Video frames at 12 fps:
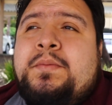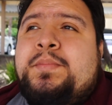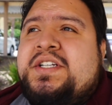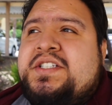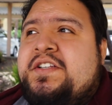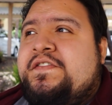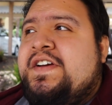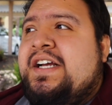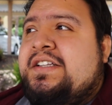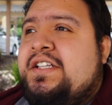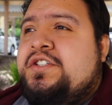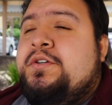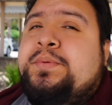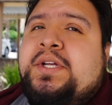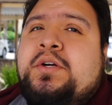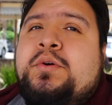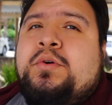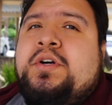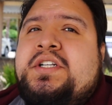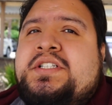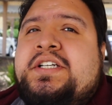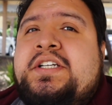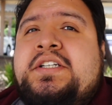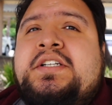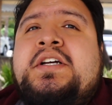because of the fact that you're being quarantined,